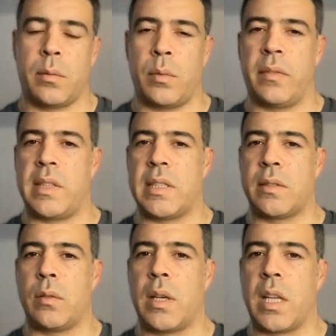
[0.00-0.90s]
with this
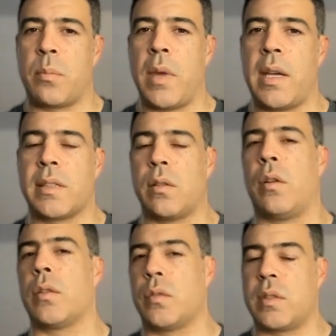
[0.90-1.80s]
knowledge base
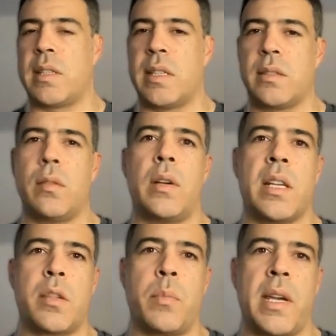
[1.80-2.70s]
or use this
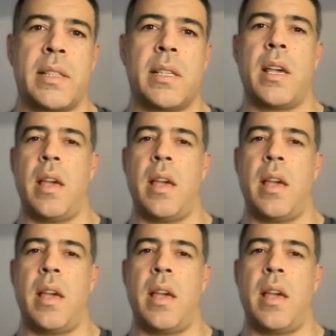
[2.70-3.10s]
knowledge base